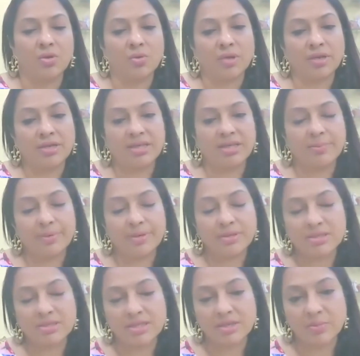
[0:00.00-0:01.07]
Going deeper
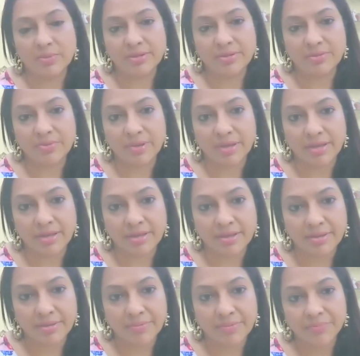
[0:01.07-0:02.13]
still with 3.